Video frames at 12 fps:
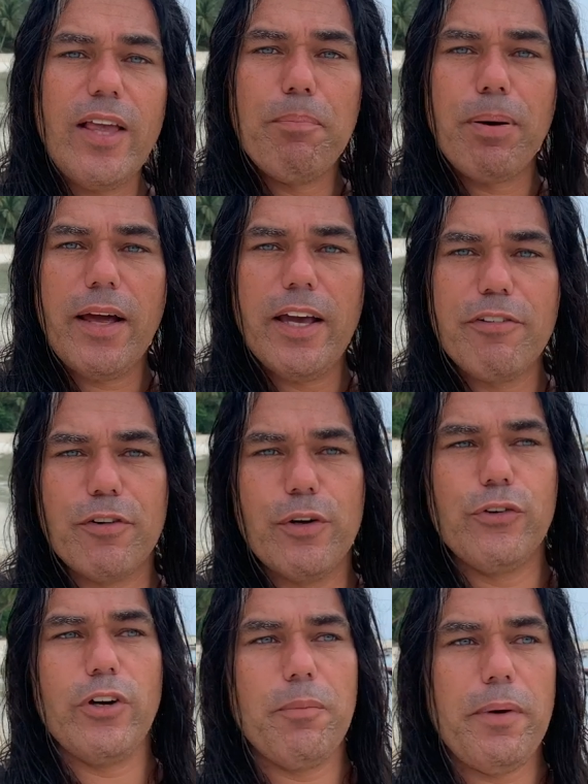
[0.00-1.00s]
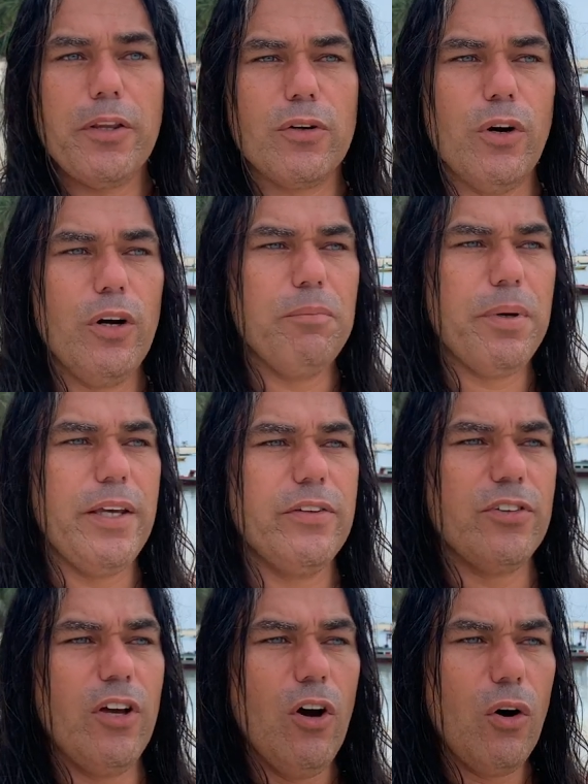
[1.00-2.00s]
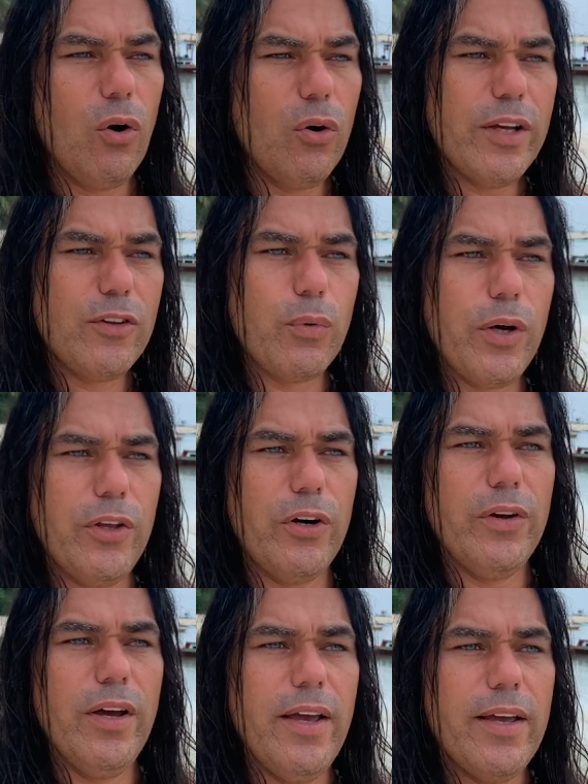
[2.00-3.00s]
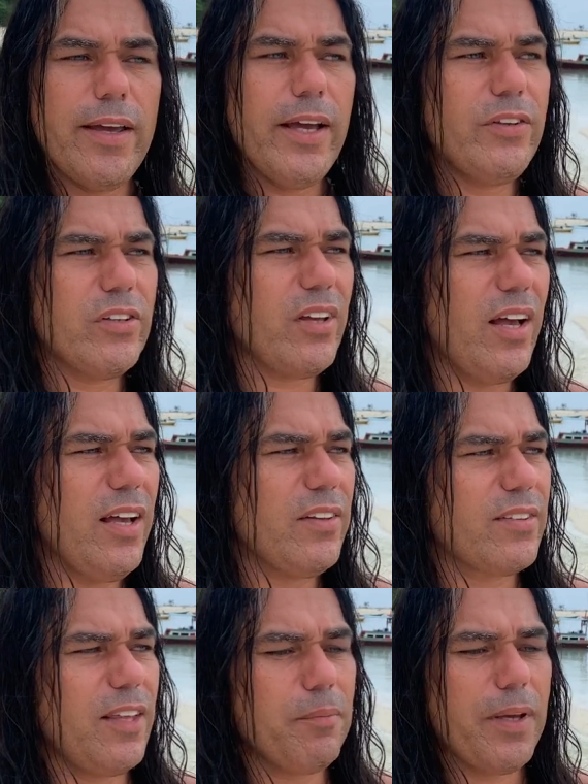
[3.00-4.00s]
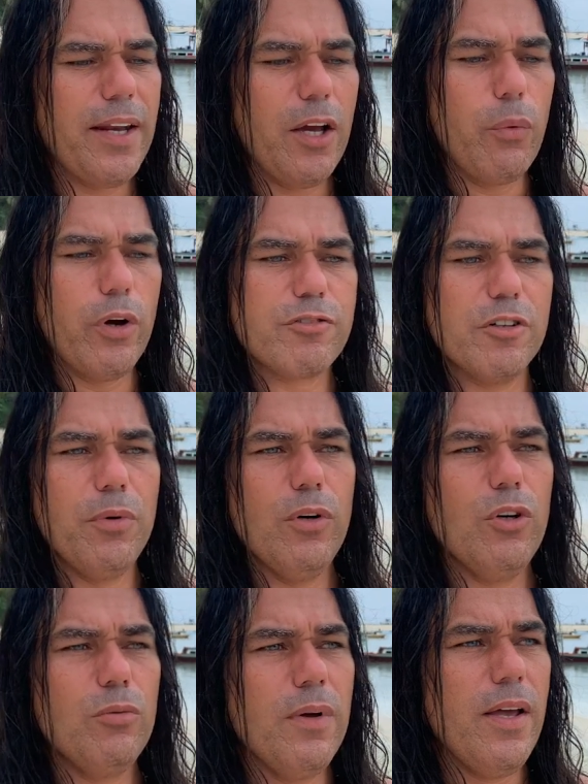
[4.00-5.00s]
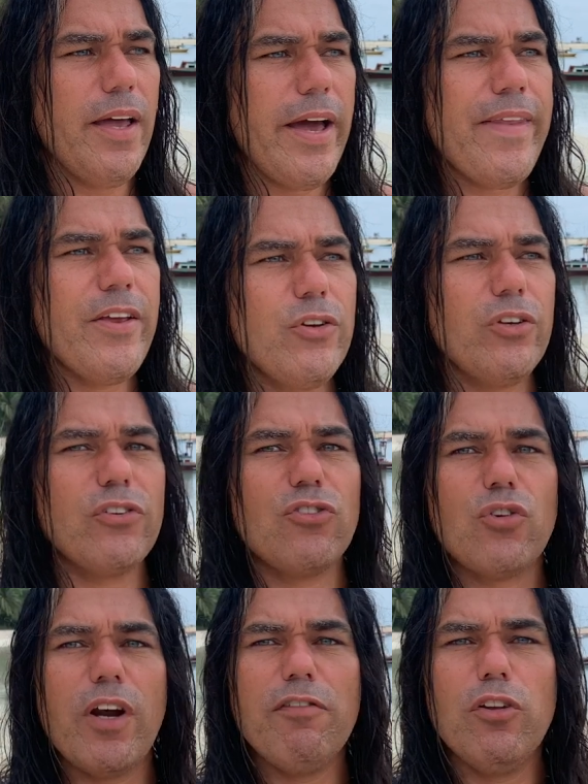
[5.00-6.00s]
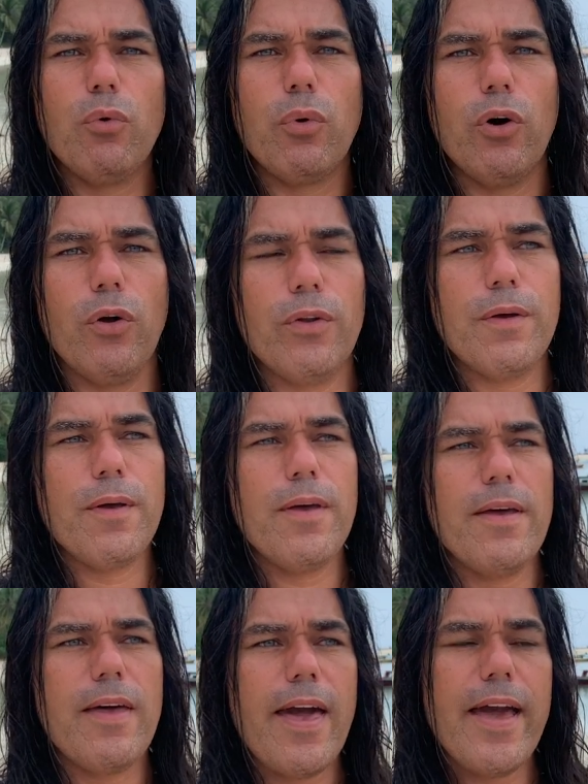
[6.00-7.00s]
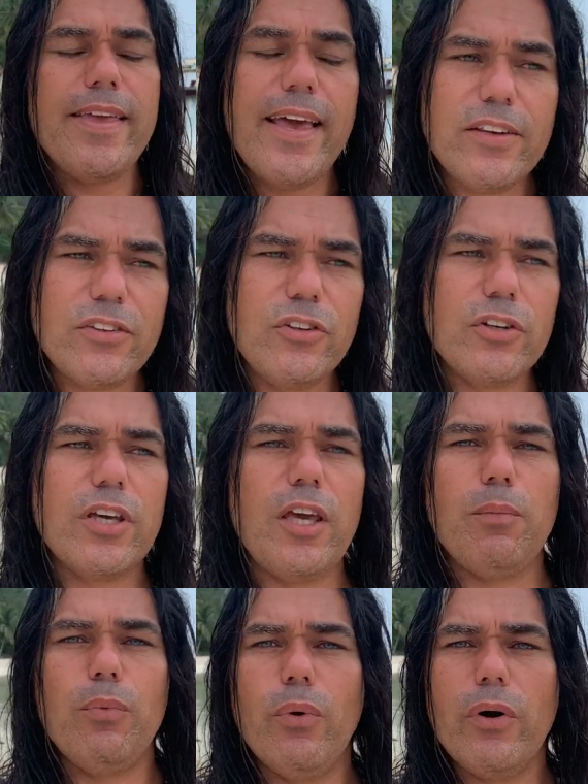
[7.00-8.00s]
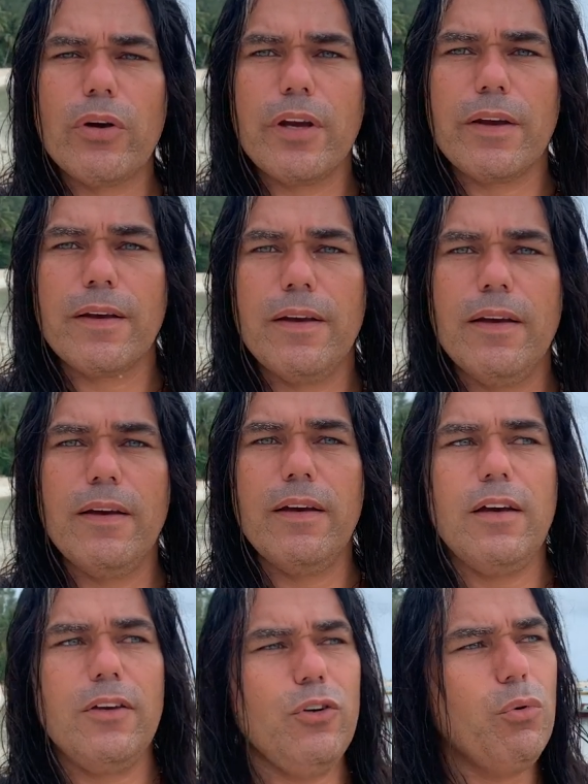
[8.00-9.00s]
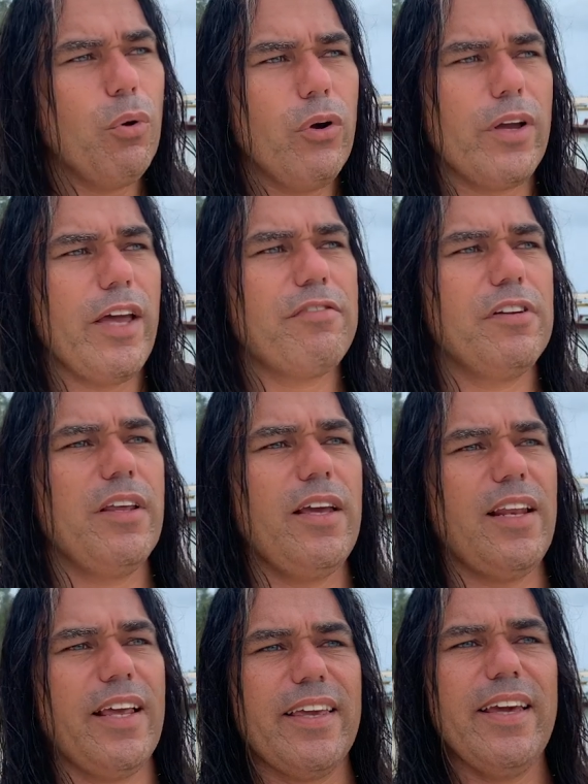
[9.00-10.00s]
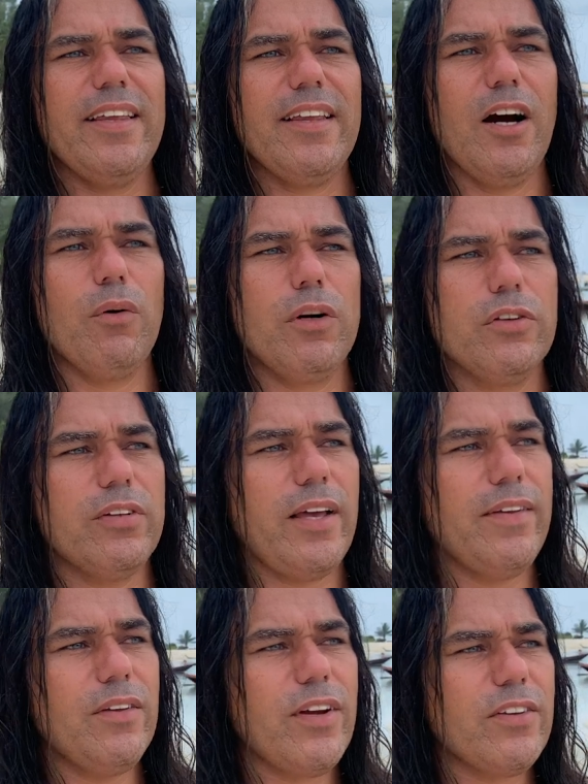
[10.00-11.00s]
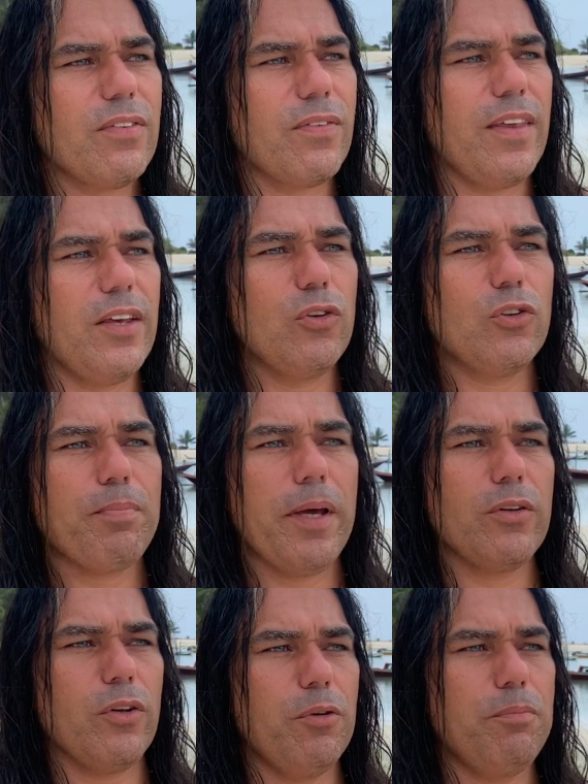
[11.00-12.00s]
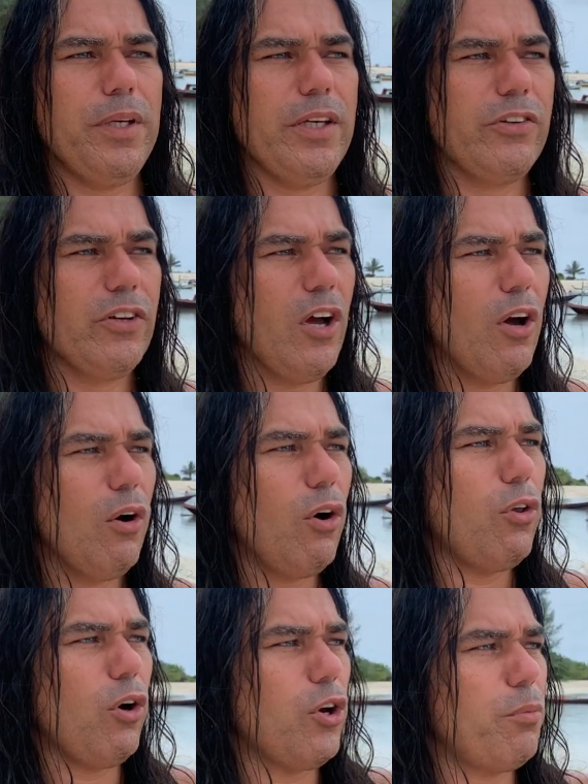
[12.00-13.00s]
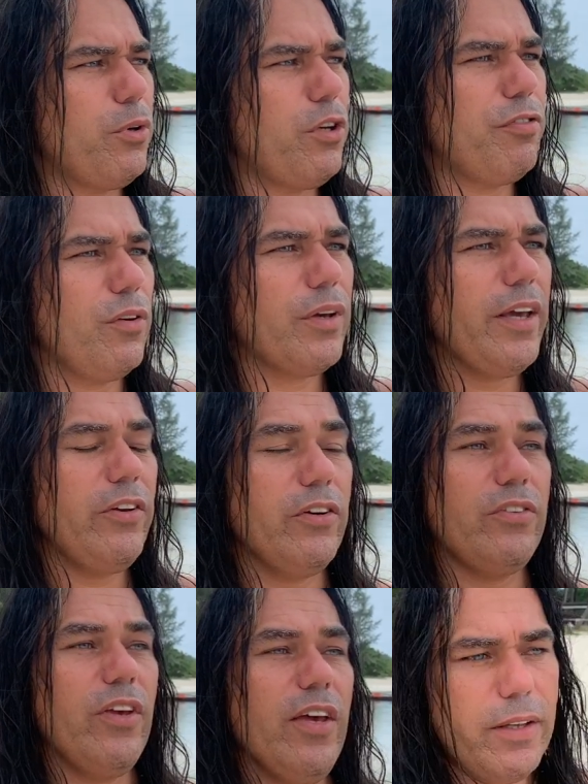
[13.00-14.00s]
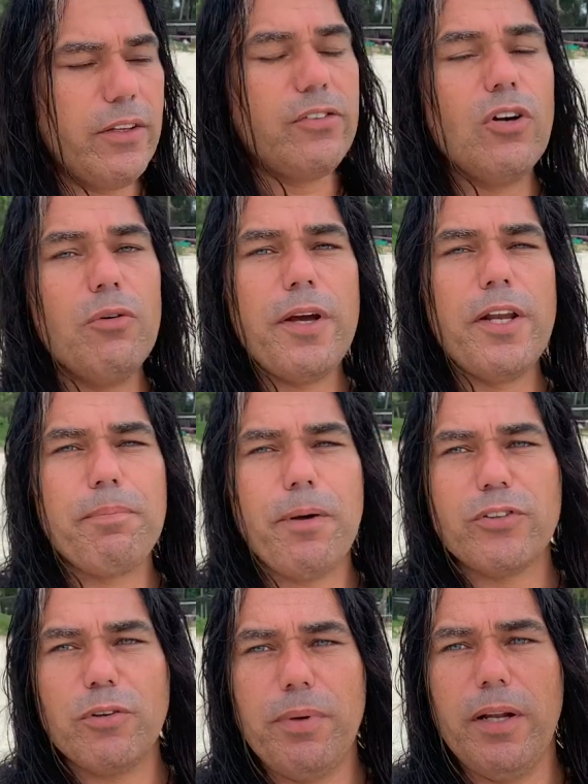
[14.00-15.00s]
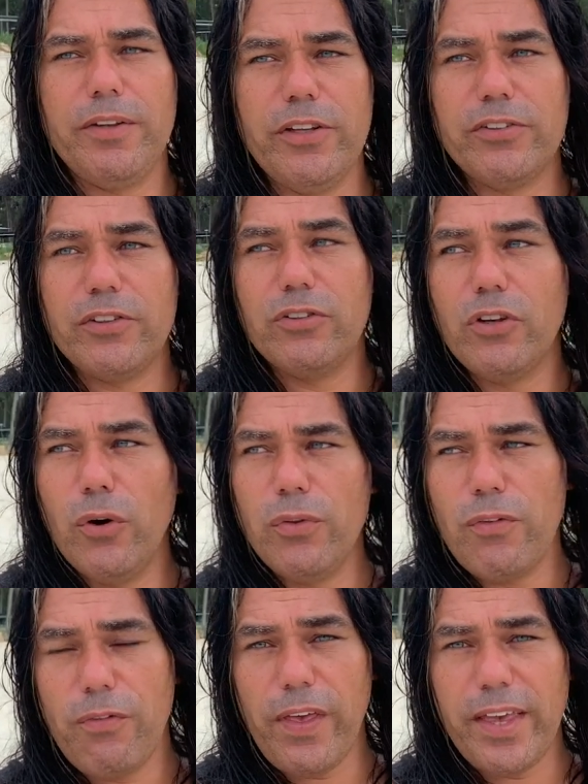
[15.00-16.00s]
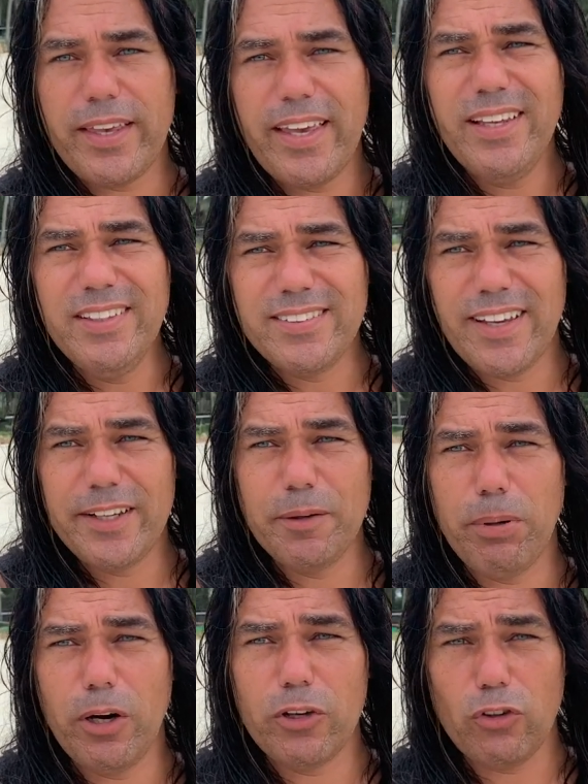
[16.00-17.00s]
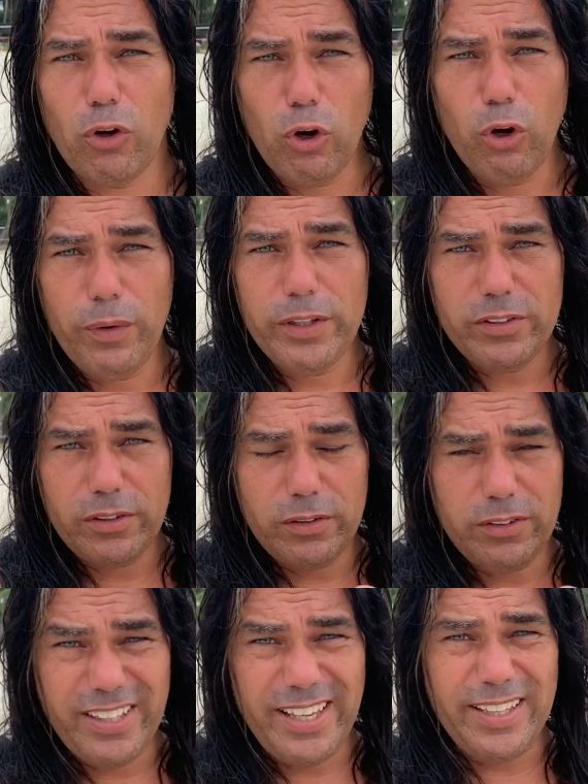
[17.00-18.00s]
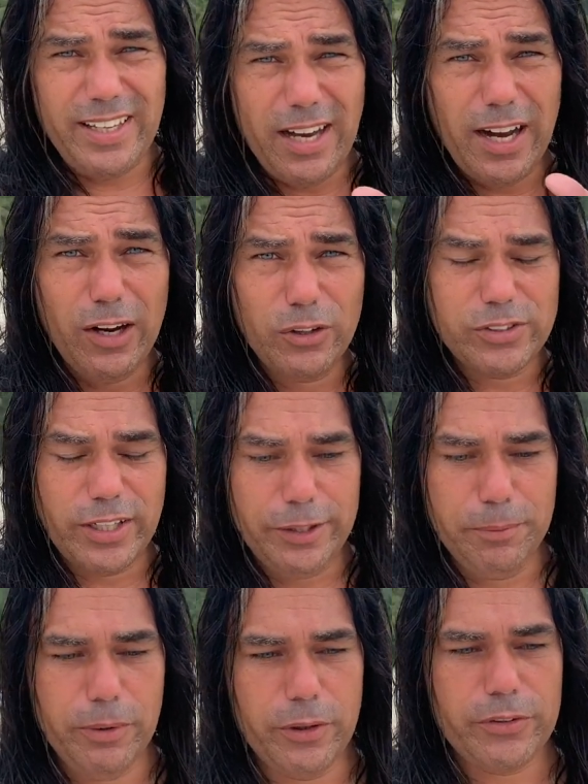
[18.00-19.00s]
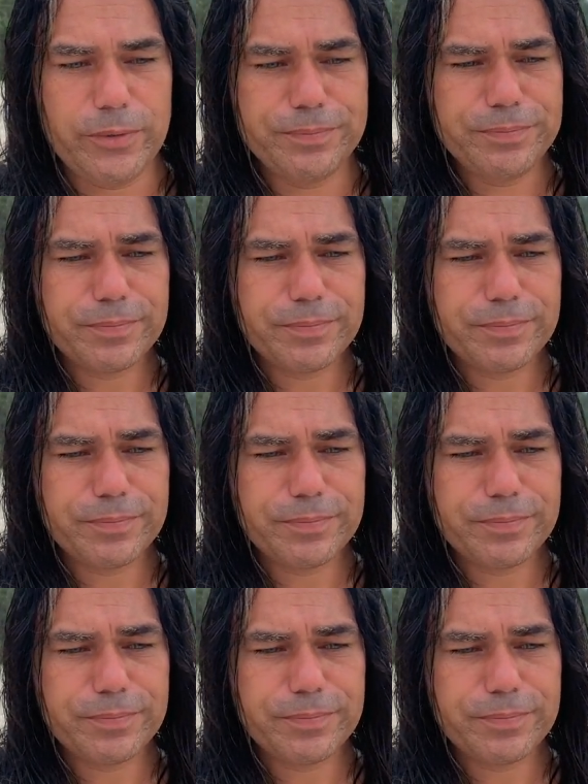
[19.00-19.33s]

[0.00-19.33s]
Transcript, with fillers: apply for a job at Coinbase or at Twitter and just ask them, can I work from home? And then you just travel the world, and yes, you keep working. You work every day like eight hours and the rest of the day you spend on the beach or other beautiful locations. So many possibilities. Don't think inside the box, always think outside the box.